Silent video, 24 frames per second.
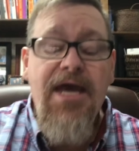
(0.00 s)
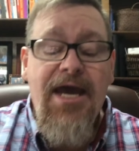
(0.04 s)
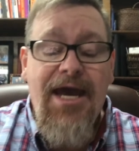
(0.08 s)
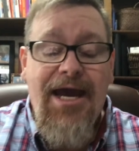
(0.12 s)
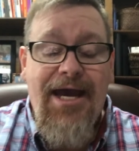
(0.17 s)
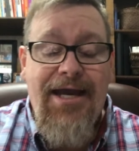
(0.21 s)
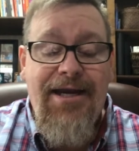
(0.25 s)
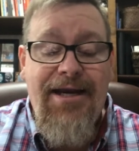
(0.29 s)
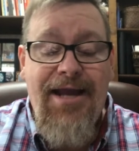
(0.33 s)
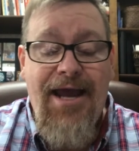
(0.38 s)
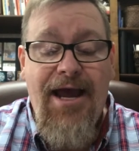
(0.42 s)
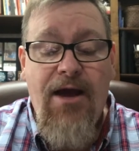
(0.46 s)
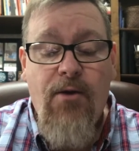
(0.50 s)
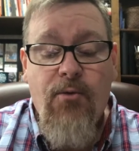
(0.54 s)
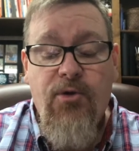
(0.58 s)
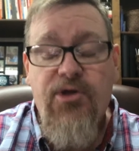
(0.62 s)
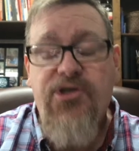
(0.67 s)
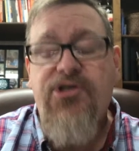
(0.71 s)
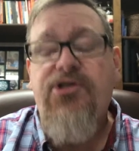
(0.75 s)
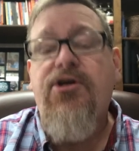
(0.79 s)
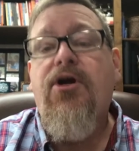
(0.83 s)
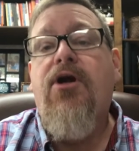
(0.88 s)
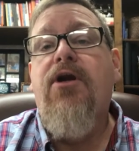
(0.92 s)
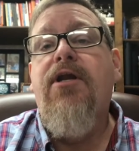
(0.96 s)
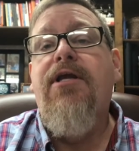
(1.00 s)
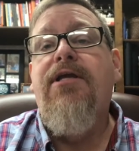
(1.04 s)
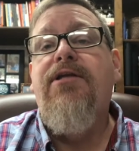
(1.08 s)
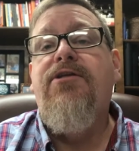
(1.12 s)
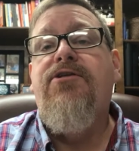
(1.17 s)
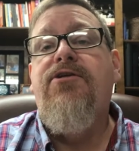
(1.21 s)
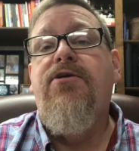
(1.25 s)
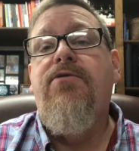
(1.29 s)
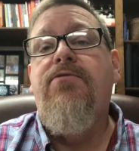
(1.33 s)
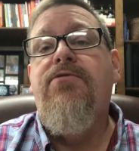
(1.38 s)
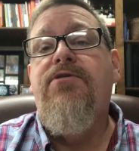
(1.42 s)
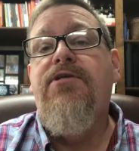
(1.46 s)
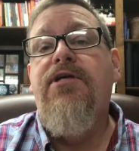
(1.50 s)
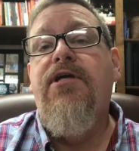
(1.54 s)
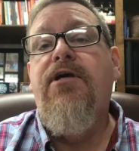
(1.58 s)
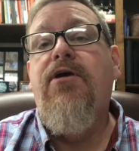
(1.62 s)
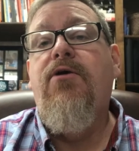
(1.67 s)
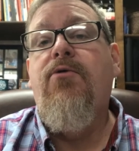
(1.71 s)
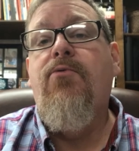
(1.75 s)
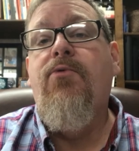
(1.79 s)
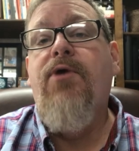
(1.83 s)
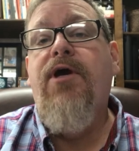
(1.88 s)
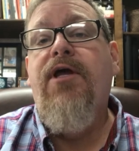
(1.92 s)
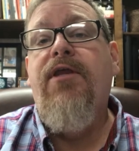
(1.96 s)
And now we're starting to
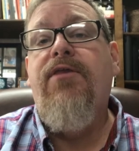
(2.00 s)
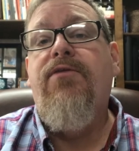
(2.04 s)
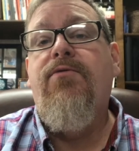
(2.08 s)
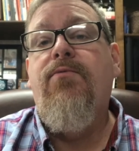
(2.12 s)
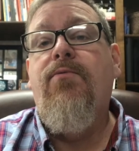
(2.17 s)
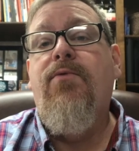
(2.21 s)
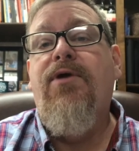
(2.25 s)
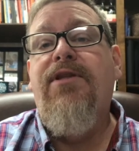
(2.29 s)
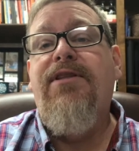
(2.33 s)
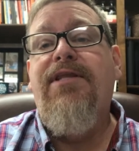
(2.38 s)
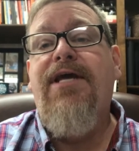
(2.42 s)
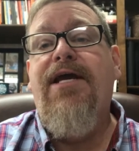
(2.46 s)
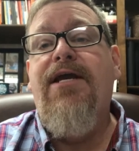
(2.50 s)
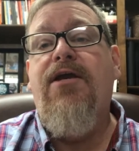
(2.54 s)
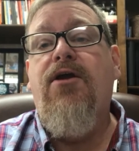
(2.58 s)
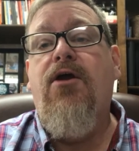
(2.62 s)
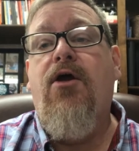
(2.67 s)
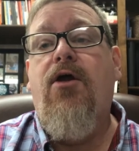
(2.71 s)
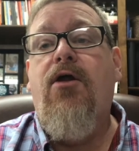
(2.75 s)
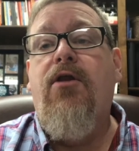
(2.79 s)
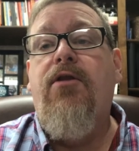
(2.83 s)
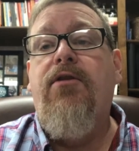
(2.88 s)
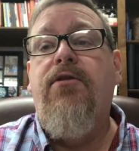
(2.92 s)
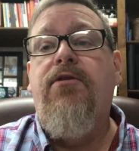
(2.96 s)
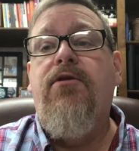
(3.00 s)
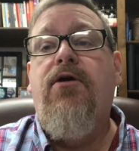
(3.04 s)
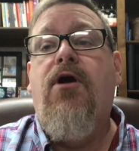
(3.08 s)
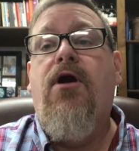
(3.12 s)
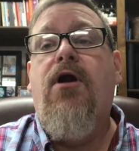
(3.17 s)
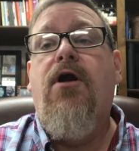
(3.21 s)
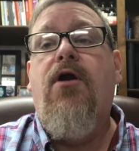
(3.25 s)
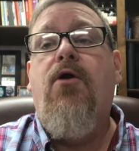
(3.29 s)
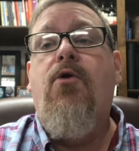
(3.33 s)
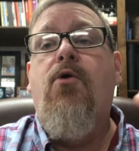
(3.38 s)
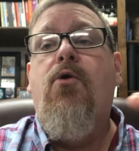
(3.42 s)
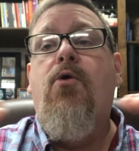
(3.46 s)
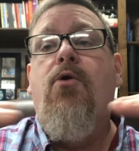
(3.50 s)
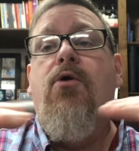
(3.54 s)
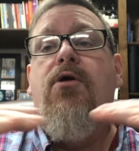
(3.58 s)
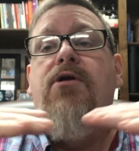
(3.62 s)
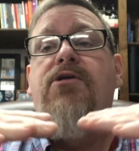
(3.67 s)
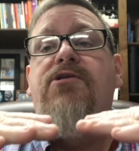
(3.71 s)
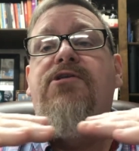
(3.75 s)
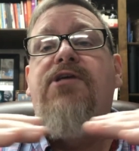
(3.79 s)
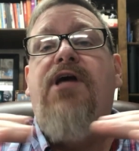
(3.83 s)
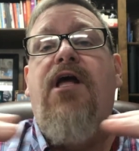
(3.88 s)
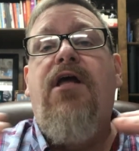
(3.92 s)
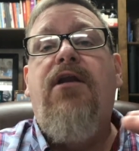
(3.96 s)
deal with what they call our
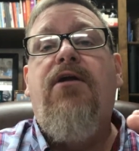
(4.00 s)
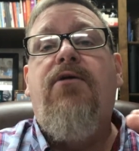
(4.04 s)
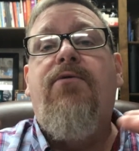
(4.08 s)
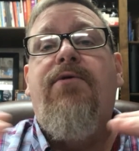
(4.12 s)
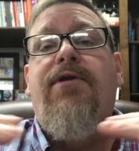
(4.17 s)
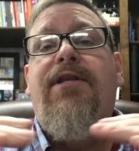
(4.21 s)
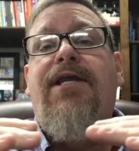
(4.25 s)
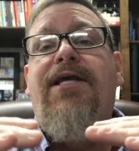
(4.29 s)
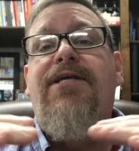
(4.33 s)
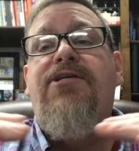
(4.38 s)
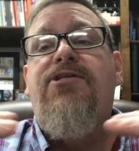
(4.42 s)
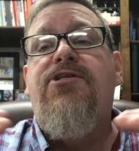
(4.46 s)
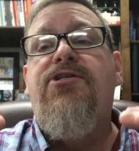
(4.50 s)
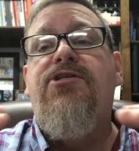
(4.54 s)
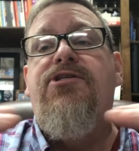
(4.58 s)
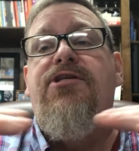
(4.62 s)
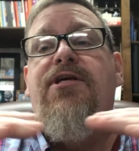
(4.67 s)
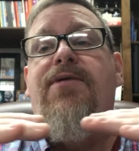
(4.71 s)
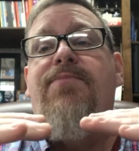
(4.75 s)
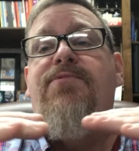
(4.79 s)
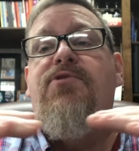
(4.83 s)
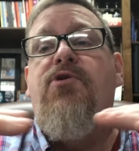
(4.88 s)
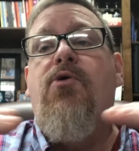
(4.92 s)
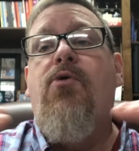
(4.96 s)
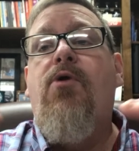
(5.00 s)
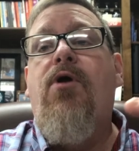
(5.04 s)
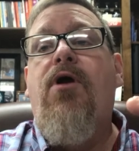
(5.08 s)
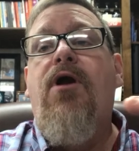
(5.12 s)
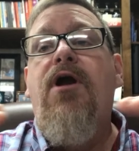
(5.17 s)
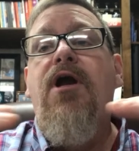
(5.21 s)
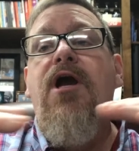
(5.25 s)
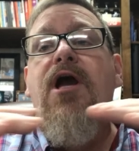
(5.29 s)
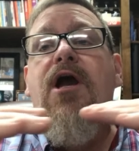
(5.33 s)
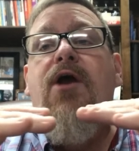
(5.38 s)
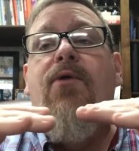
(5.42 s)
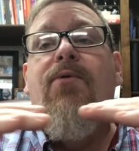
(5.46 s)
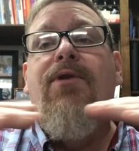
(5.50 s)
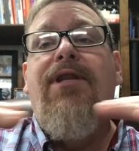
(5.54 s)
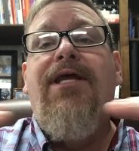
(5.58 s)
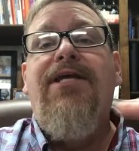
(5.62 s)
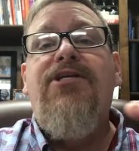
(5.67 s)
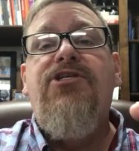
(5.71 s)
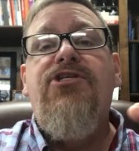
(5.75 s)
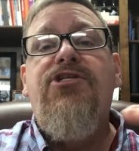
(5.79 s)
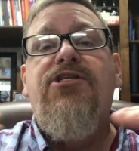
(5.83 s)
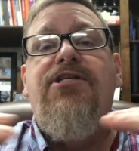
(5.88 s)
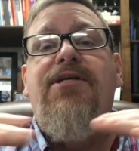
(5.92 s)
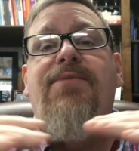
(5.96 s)
horizontal relationships, or
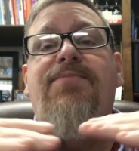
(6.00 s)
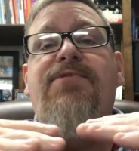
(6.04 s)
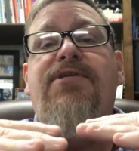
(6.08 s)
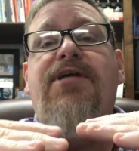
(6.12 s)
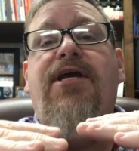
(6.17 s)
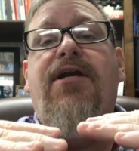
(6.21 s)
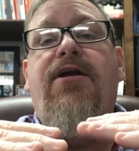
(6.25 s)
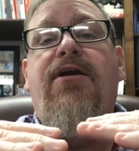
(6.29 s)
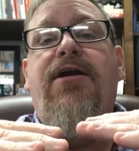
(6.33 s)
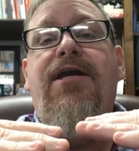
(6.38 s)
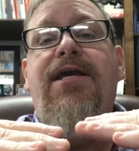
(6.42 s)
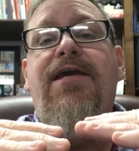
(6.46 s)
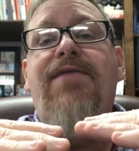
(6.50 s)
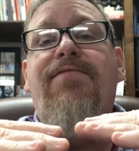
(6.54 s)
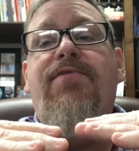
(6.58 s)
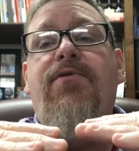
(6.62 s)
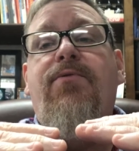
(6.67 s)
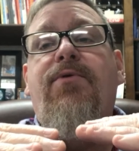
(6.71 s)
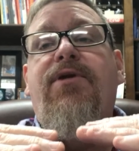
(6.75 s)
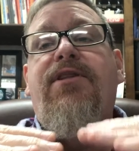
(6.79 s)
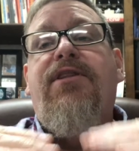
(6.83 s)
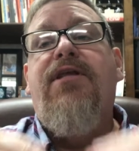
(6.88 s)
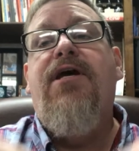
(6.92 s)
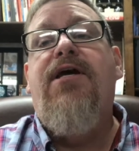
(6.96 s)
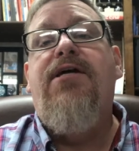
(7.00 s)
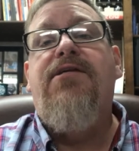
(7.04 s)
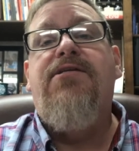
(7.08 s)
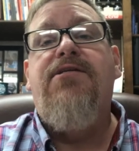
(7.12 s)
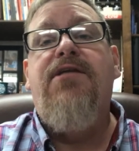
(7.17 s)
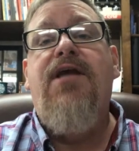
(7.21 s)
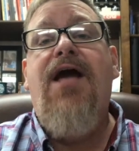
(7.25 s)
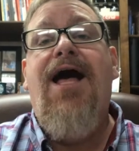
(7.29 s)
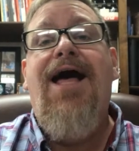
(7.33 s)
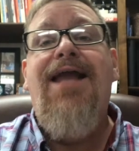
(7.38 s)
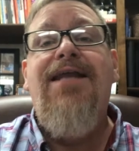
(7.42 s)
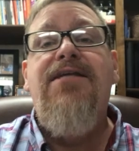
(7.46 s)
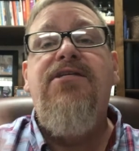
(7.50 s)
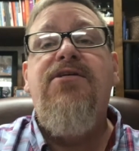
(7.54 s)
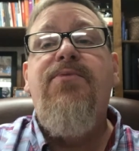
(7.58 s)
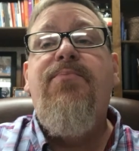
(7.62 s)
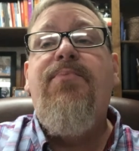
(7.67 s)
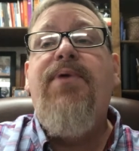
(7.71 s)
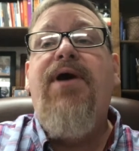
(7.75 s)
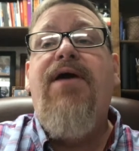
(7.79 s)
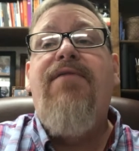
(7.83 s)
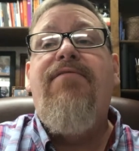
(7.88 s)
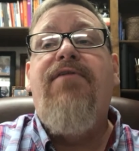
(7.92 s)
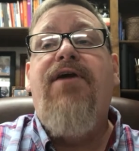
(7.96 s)
relationships that are even with us. God is
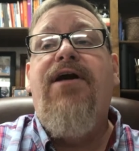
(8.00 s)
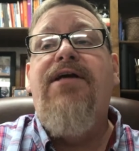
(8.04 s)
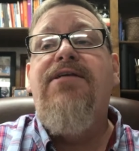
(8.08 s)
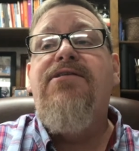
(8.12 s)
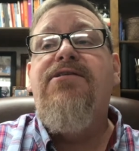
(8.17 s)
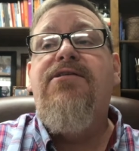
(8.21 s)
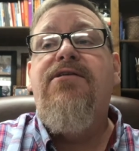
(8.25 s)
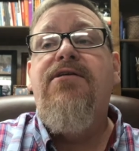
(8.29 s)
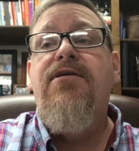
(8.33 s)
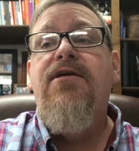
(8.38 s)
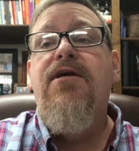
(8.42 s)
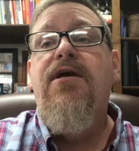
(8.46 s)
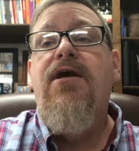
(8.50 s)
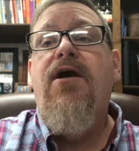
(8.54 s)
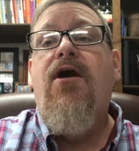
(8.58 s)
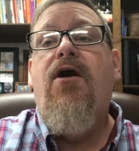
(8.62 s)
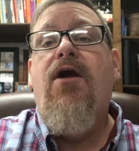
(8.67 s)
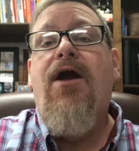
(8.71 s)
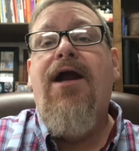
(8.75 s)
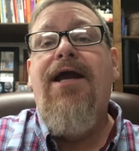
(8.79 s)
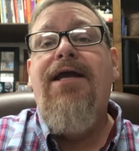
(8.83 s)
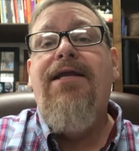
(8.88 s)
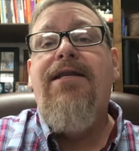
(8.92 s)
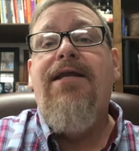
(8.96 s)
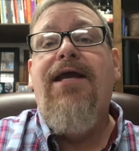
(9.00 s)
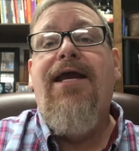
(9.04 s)
above us, all right?